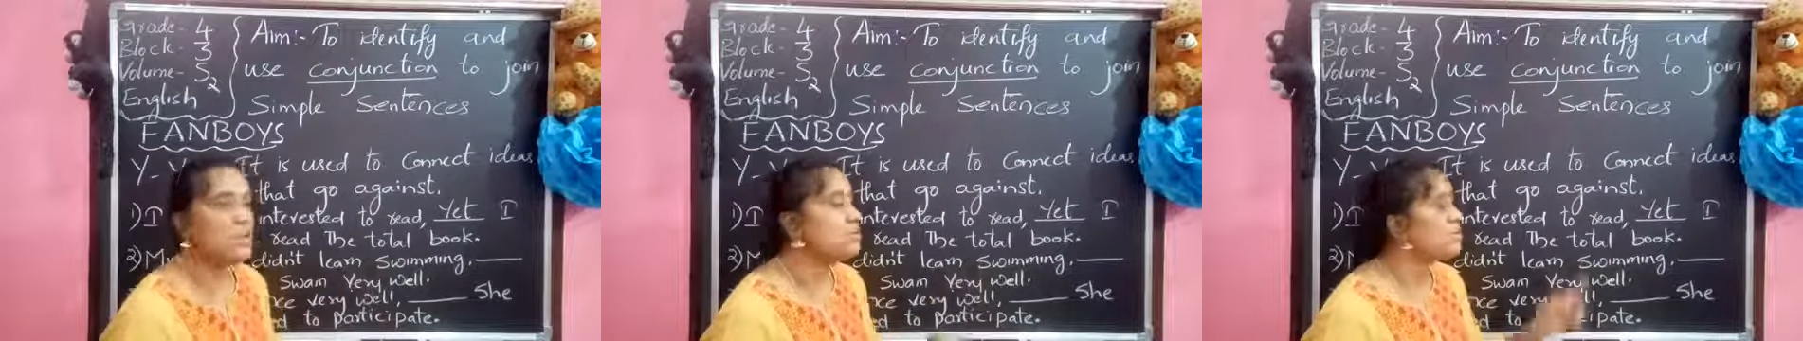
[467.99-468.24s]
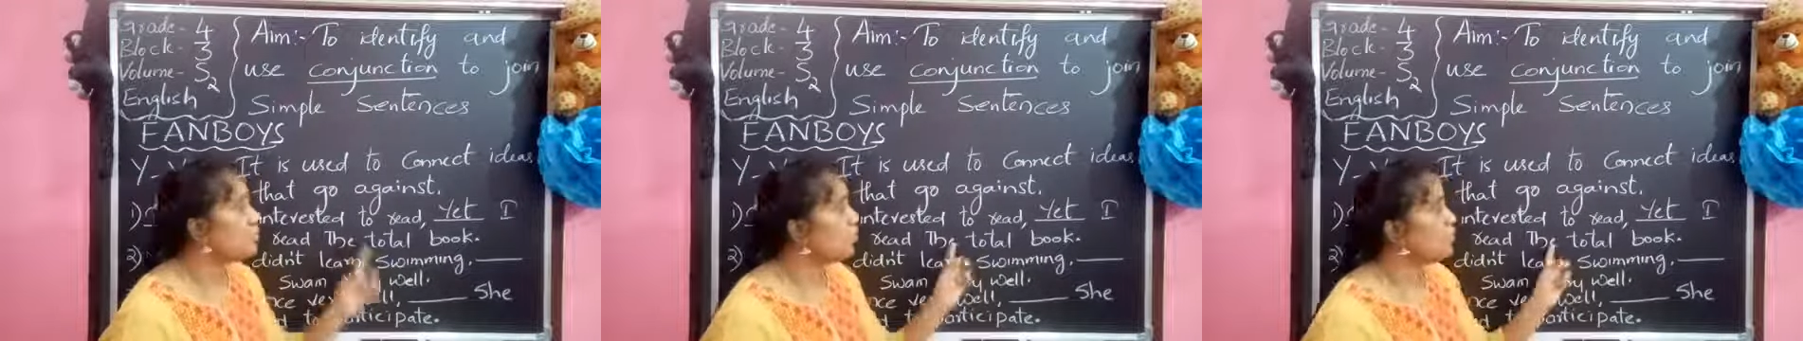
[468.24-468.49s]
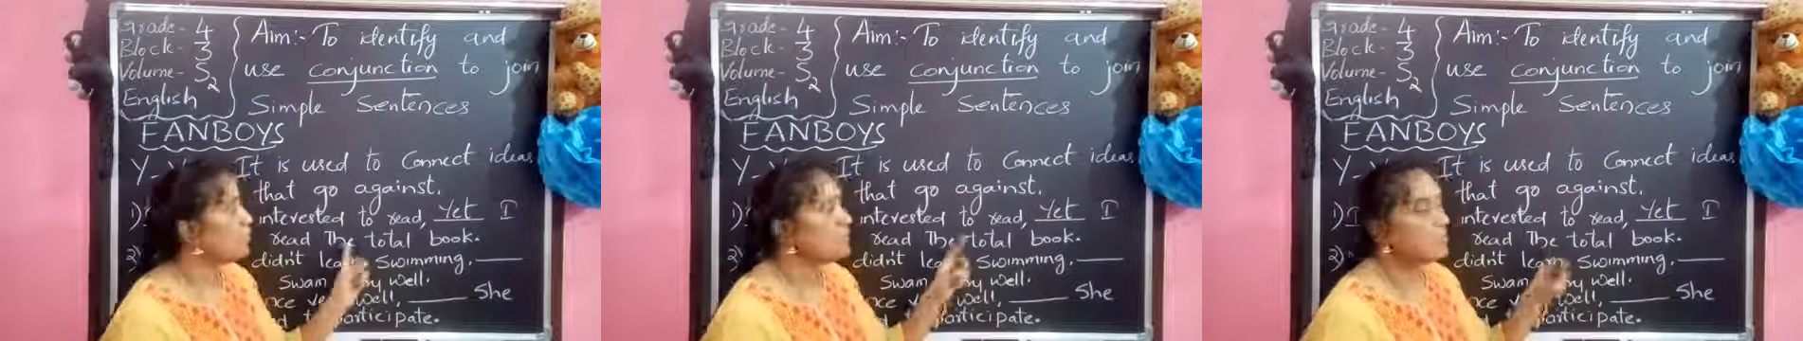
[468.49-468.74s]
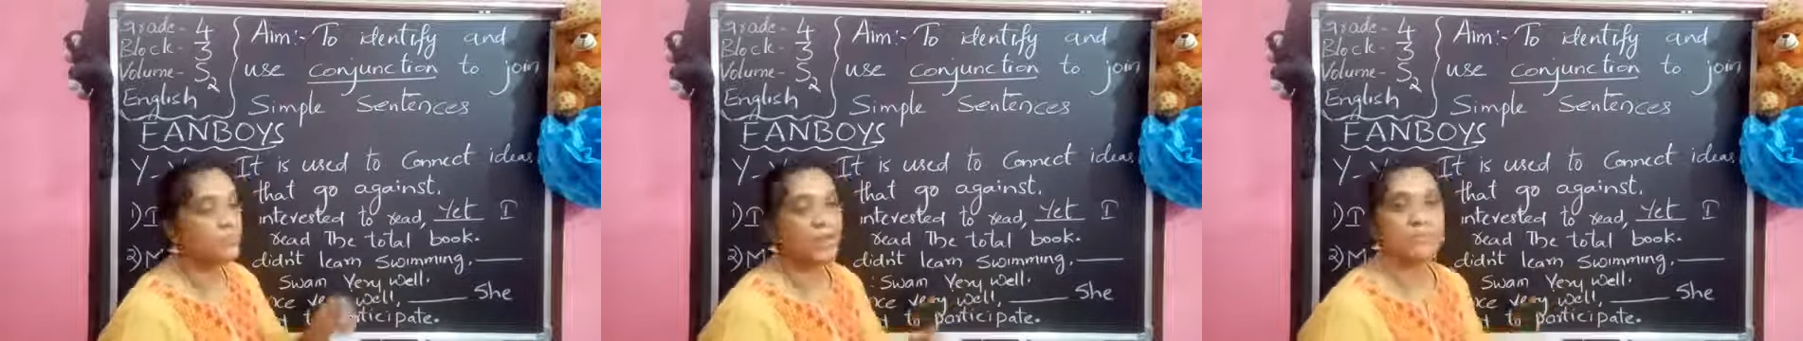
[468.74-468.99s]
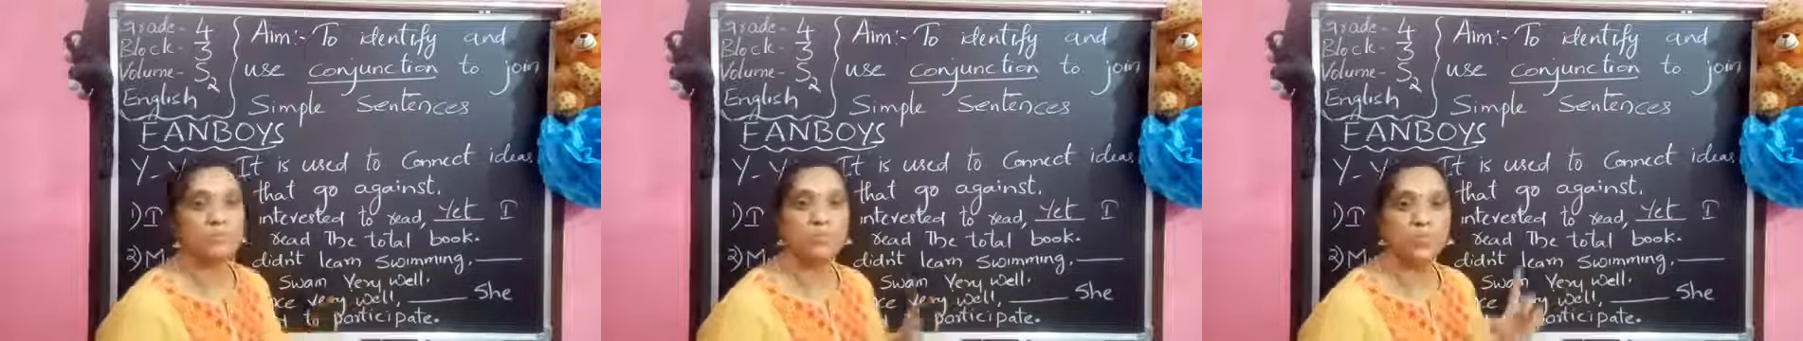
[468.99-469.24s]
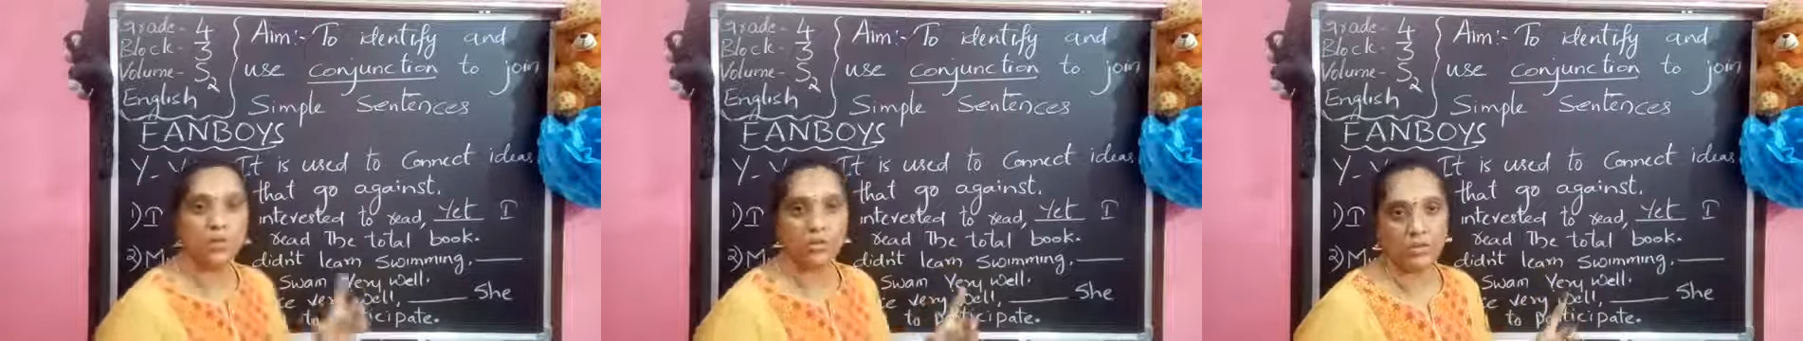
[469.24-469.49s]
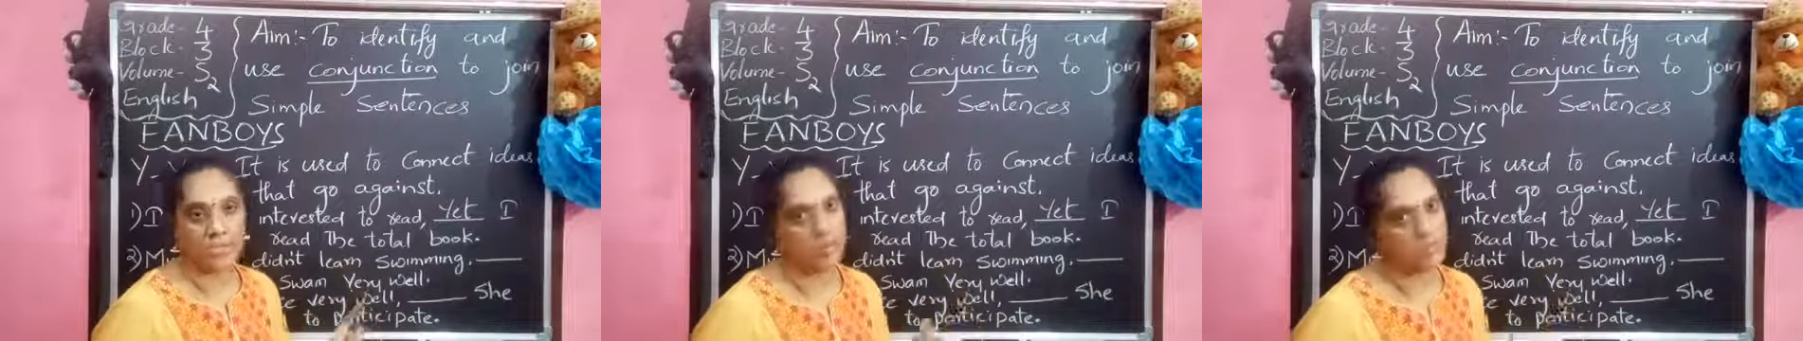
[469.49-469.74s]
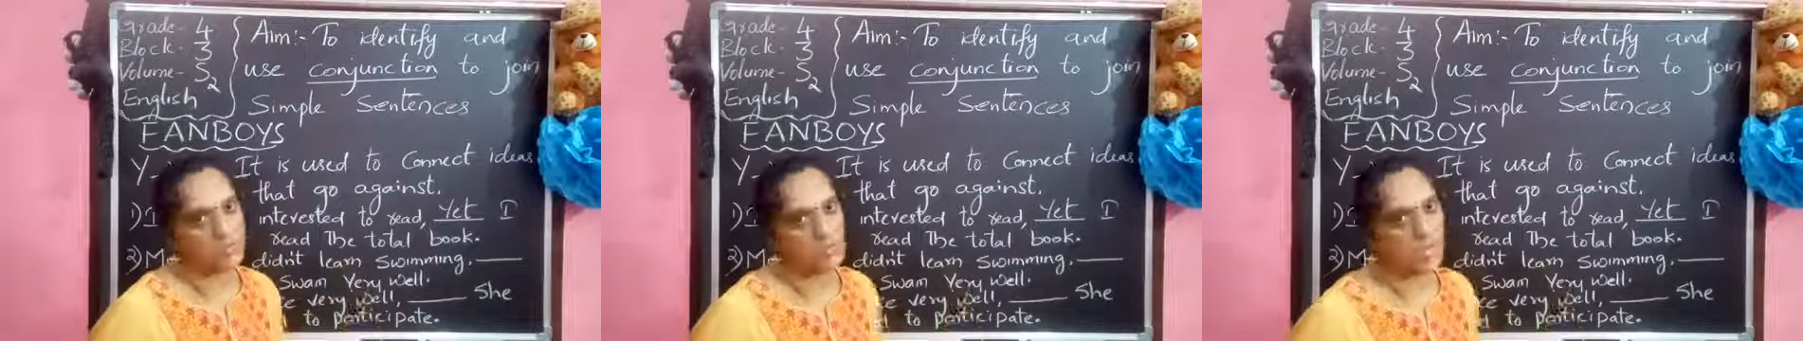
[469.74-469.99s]
So sometimes both
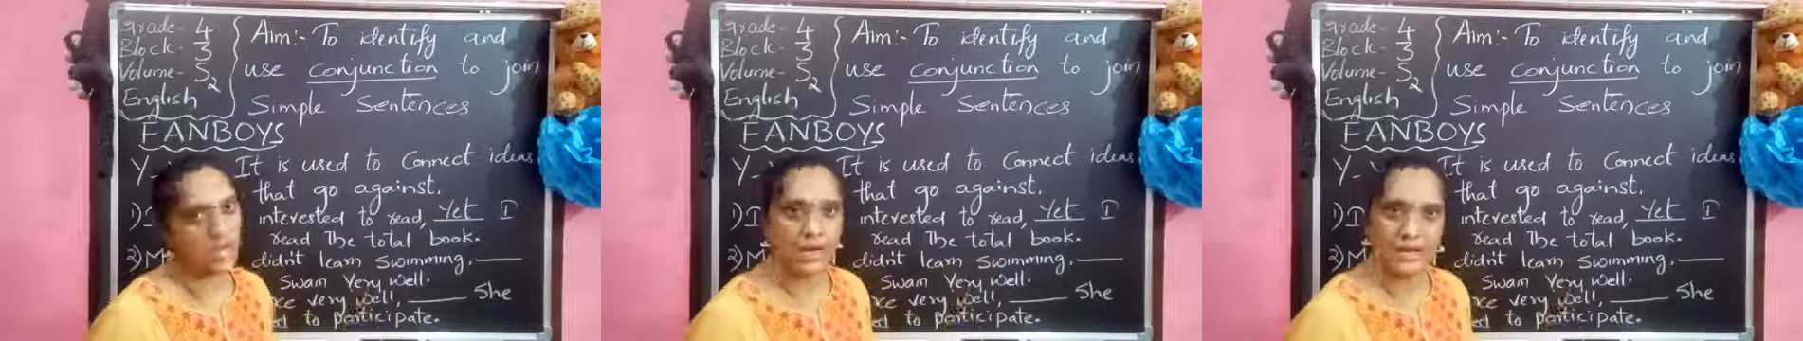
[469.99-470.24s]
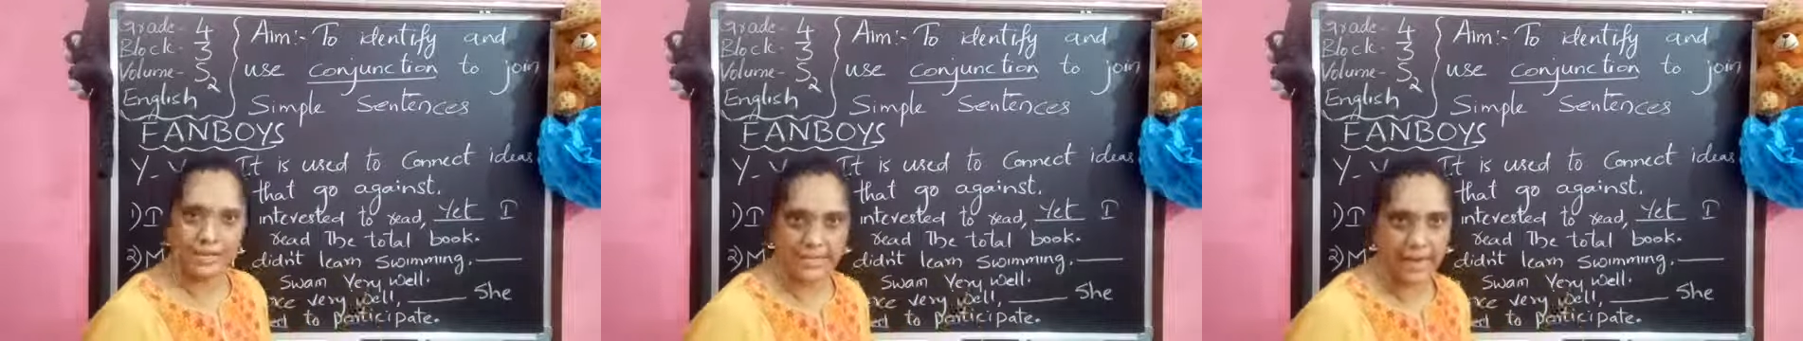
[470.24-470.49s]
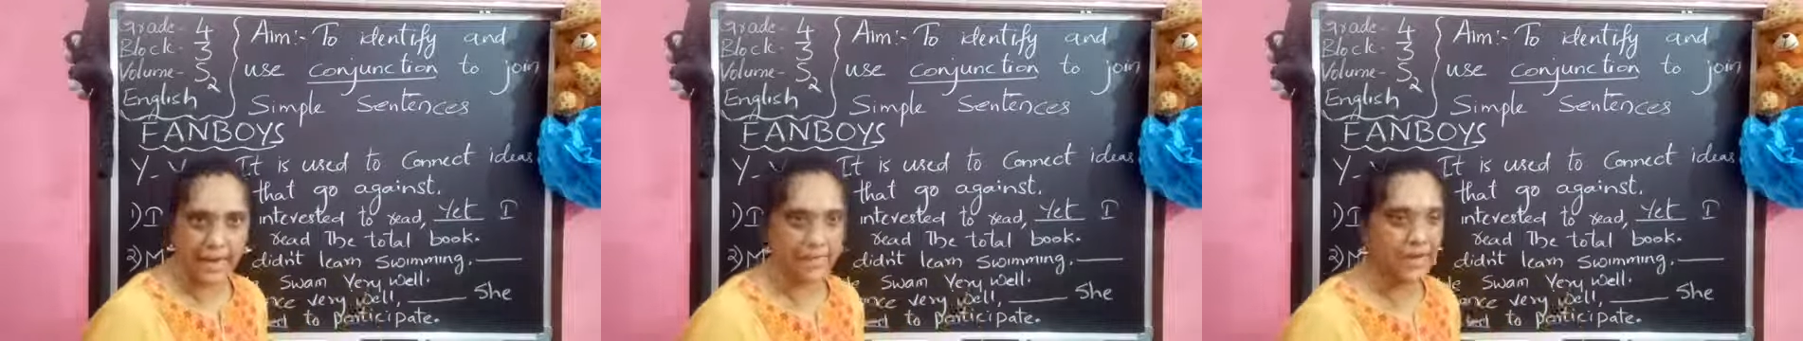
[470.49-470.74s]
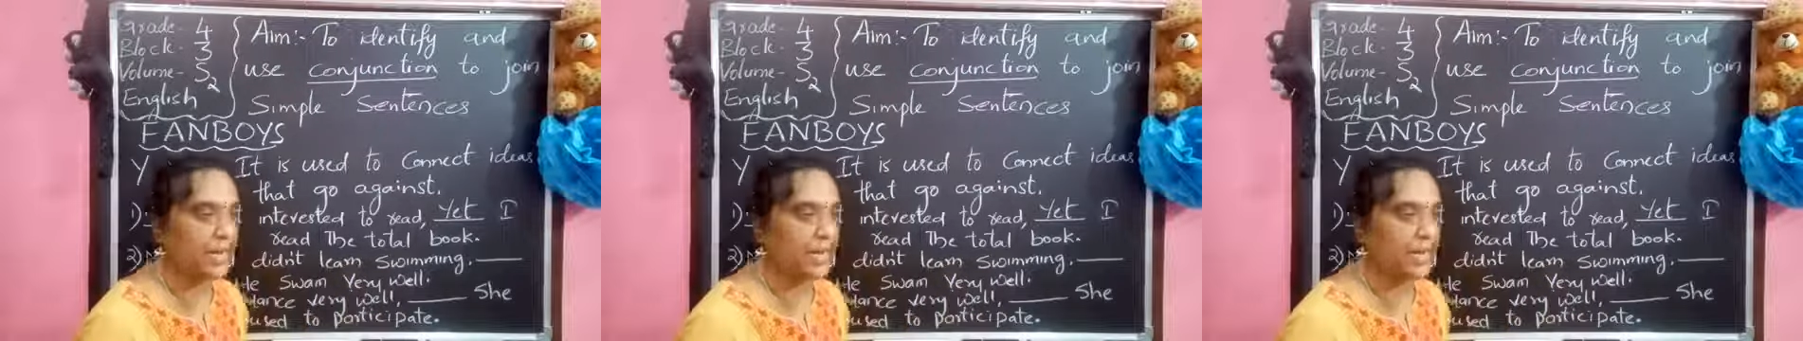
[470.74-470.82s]
gives the same